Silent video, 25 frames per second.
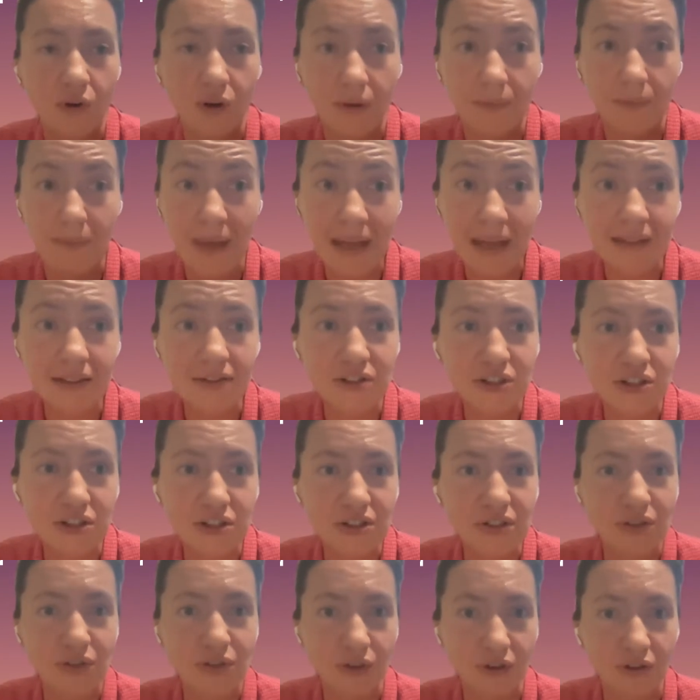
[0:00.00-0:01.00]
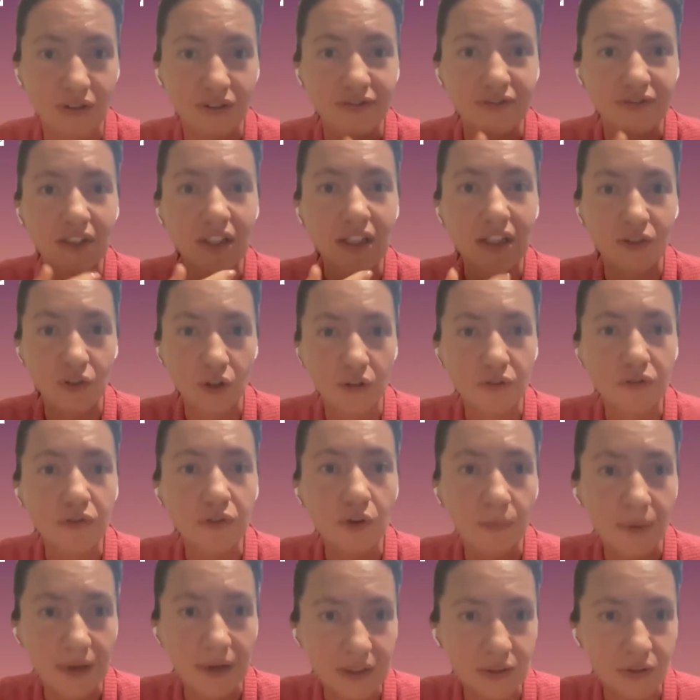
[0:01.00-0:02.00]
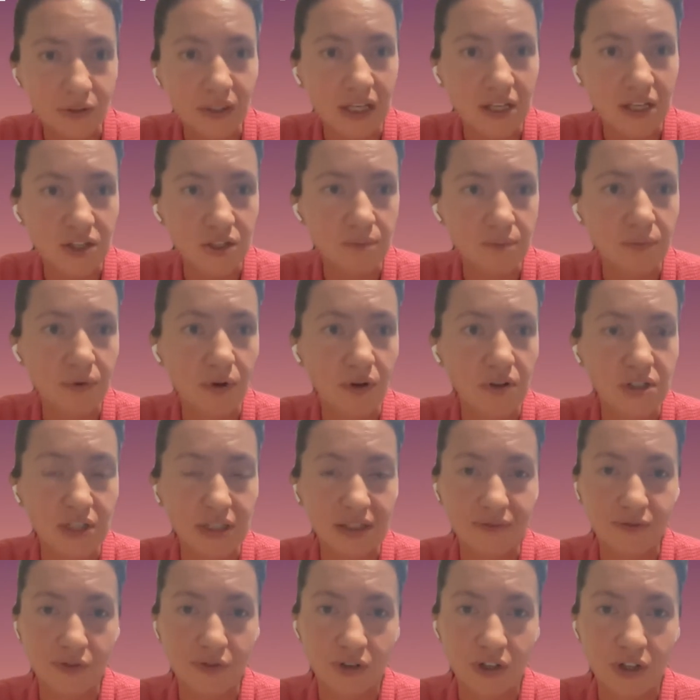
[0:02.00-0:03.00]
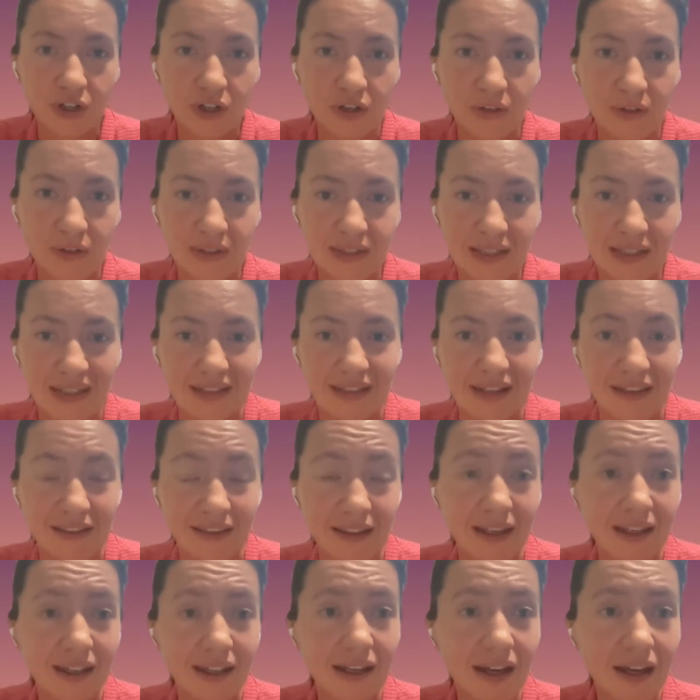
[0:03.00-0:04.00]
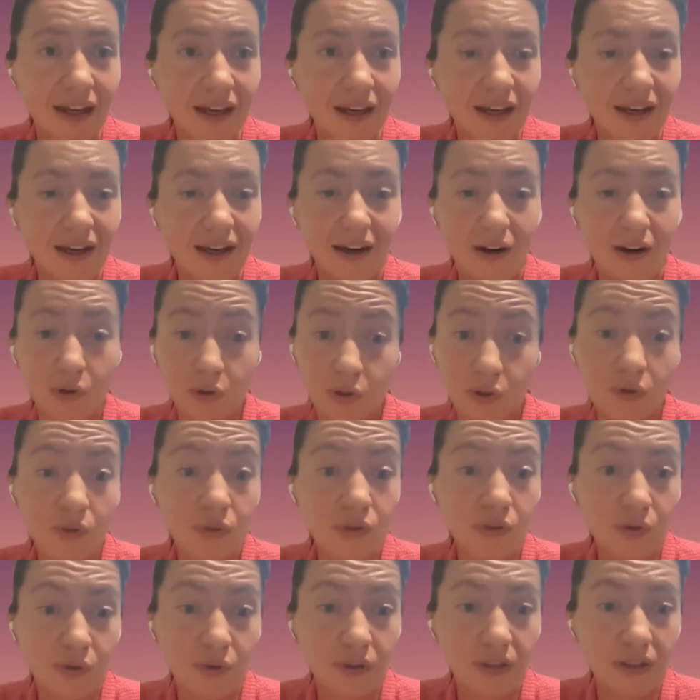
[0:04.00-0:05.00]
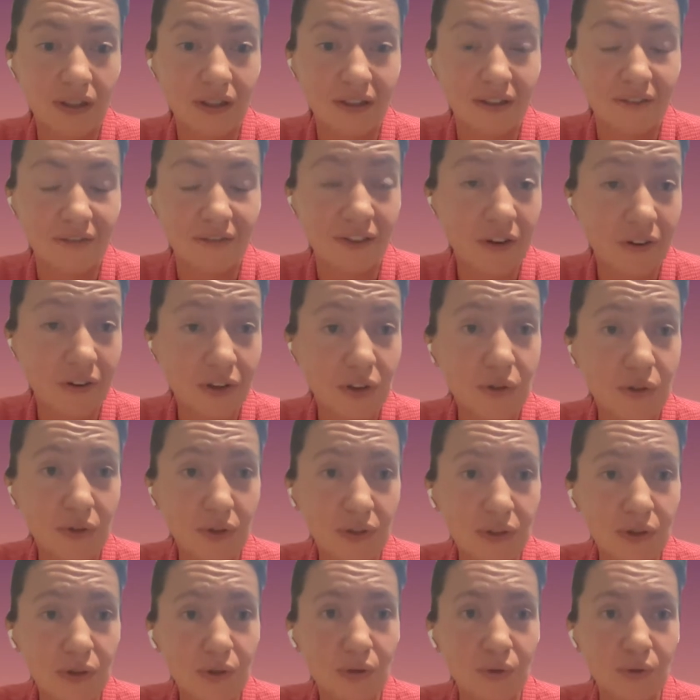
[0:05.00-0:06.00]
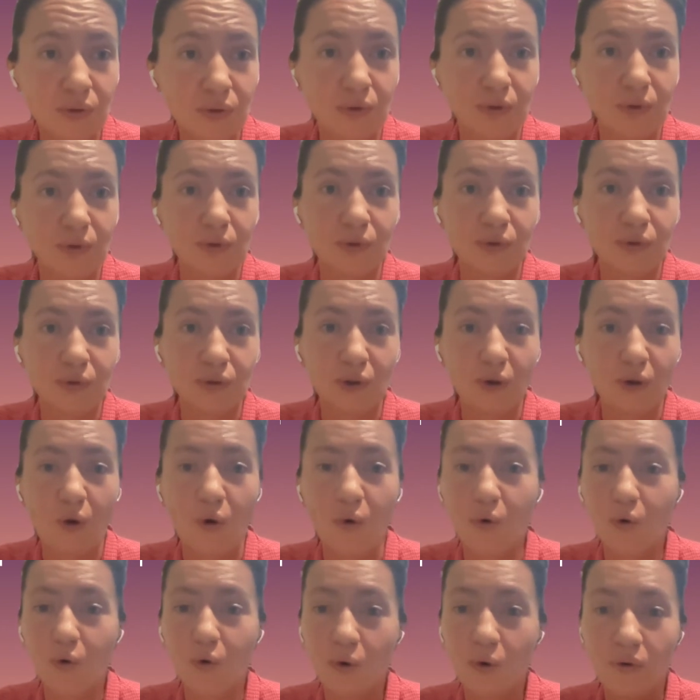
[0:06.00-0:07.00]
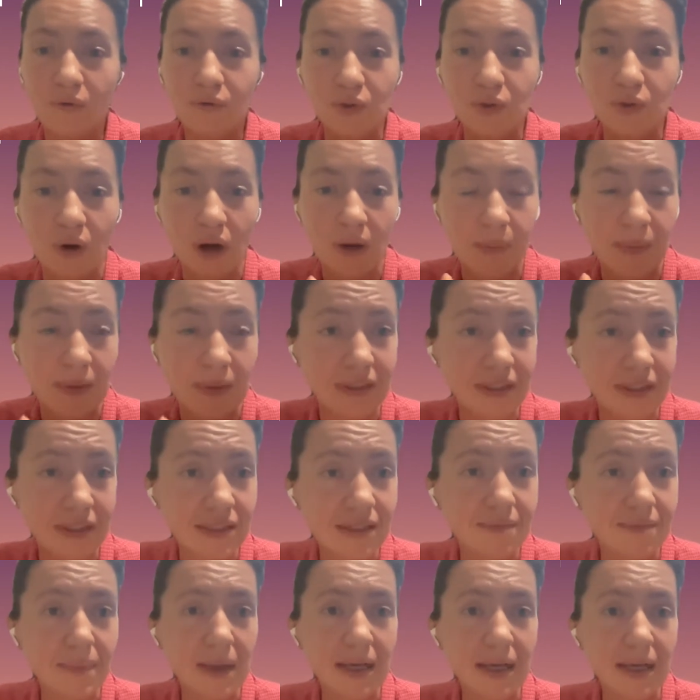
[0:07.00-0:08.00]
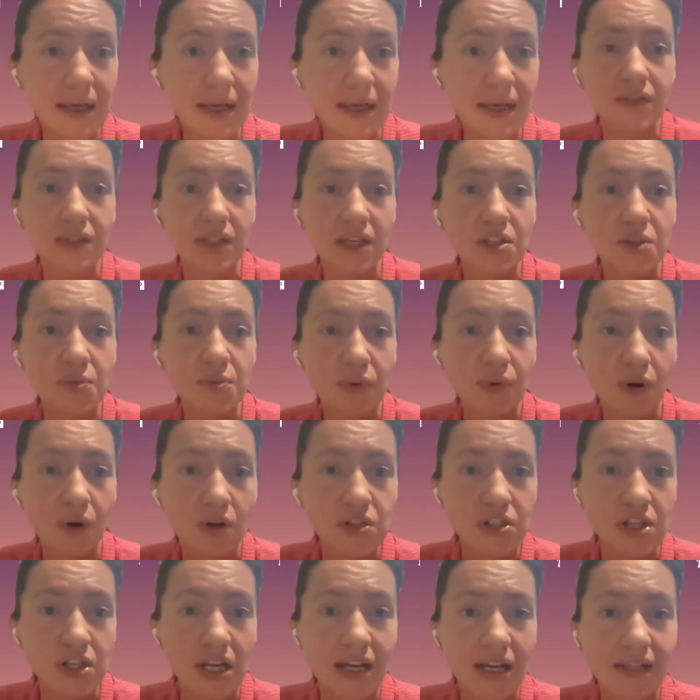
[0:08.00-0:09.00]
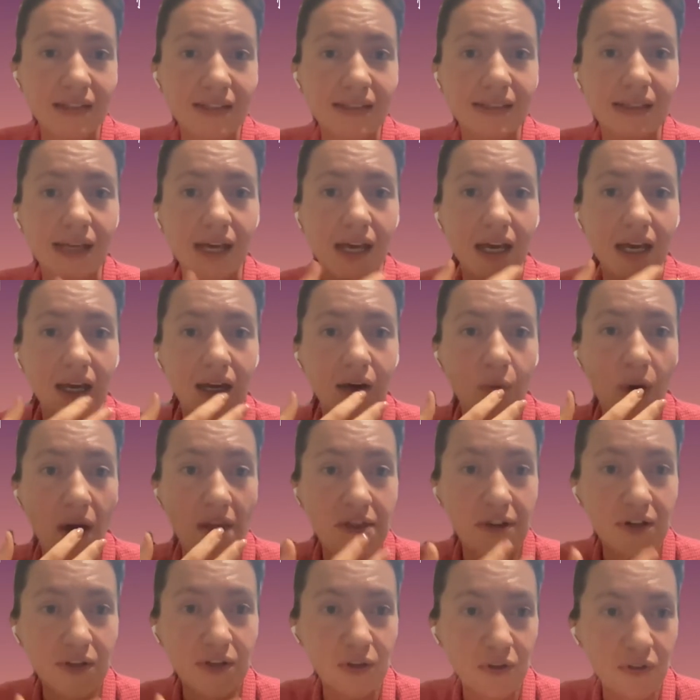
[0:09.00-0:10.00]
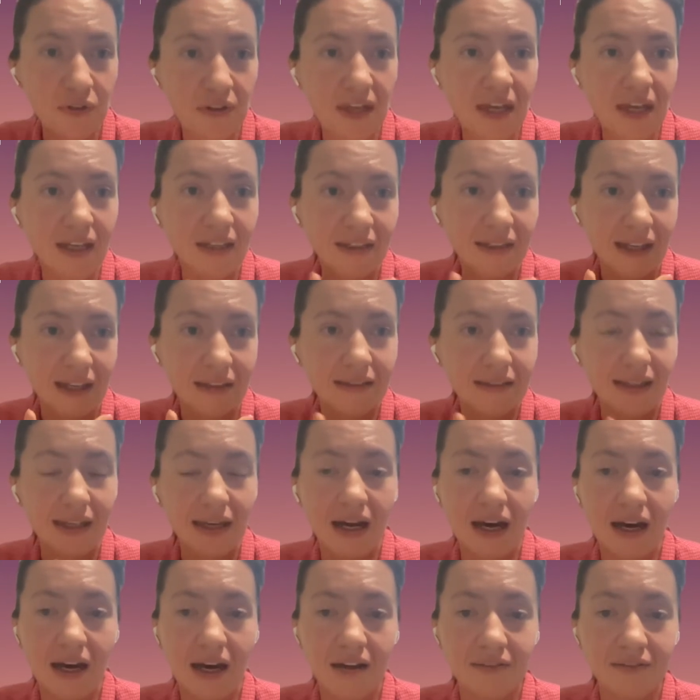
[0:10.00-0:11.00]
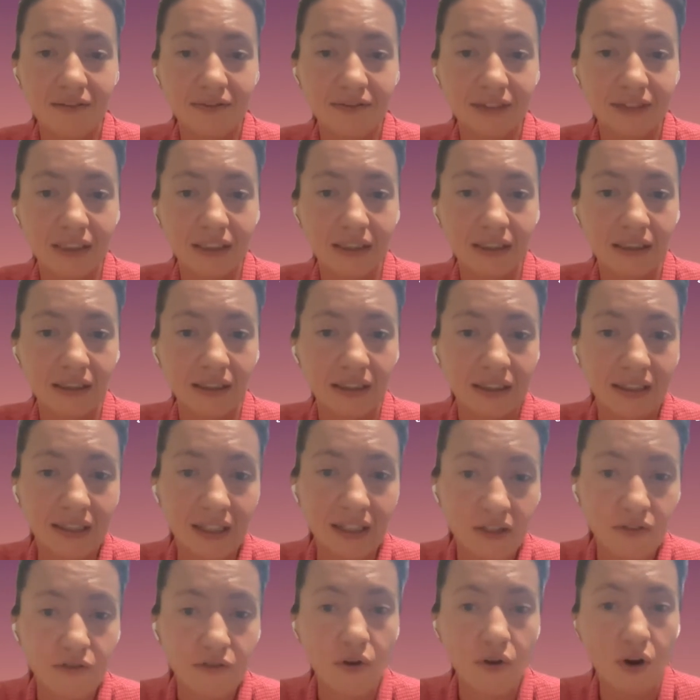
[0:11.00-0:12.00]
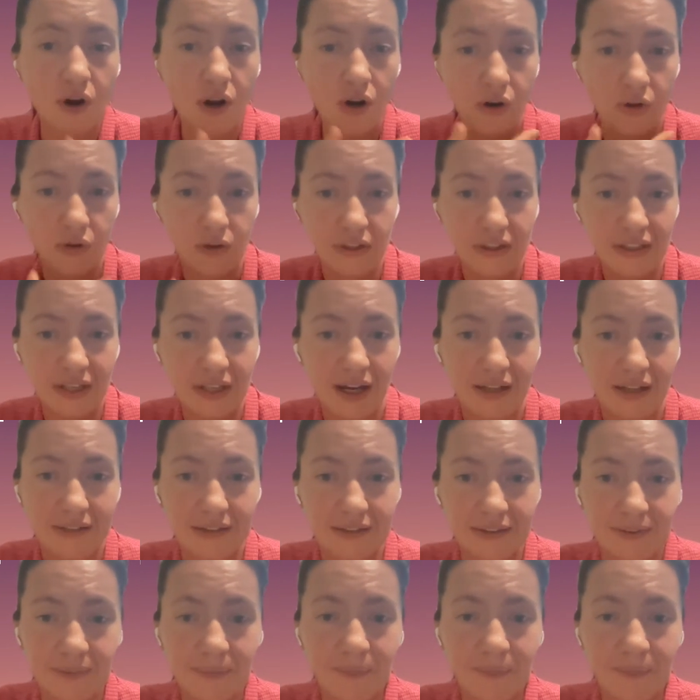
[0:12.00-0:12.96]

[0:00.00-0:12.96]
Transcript: or managers of non-formal education projects for girls. And I think I would also very curious to know who of you are participants of such projects, whether you think that they have a key role or not.